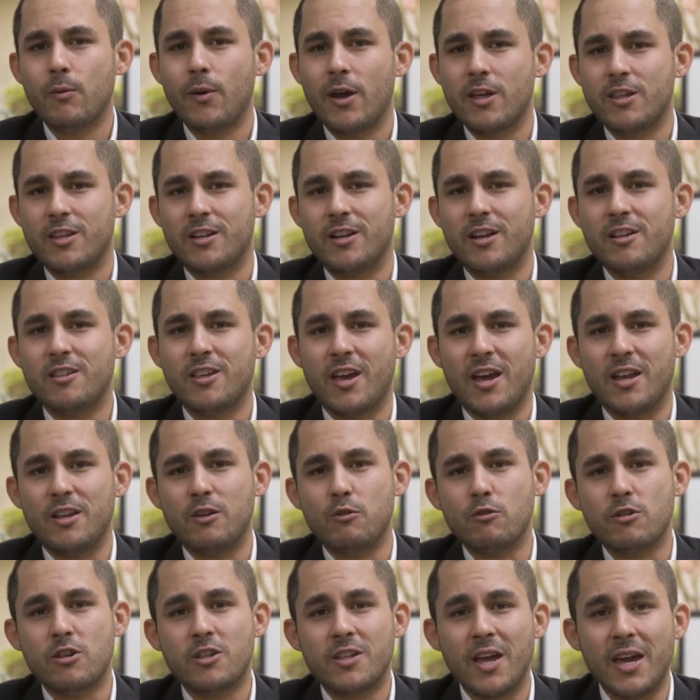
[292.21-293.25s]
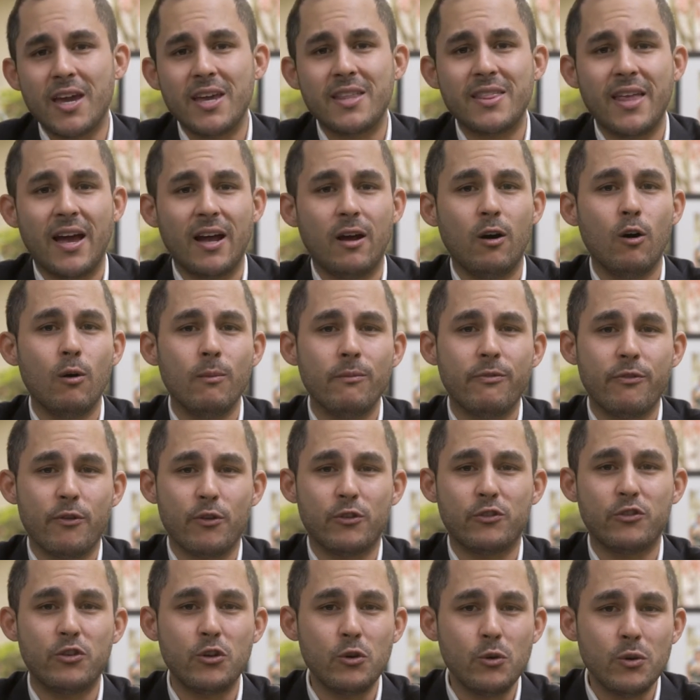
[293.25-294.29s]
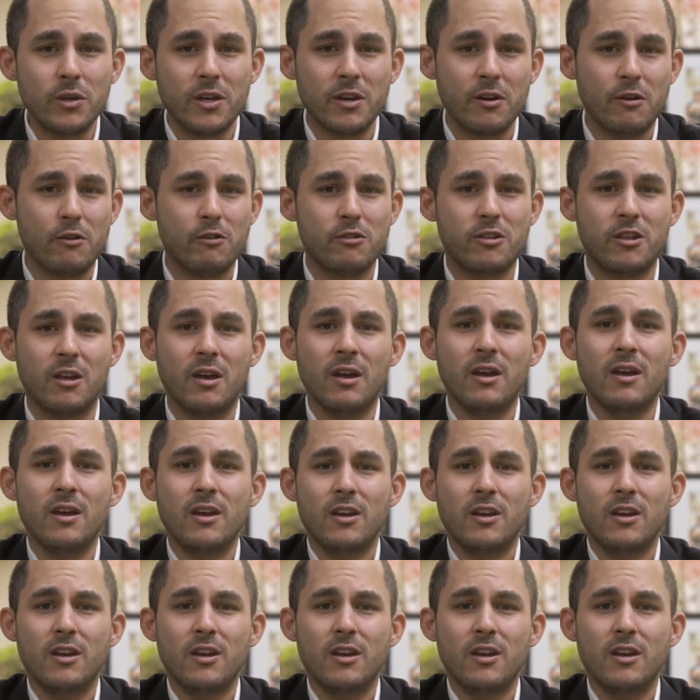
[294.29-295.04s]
residence and you stay in that home for 2 years,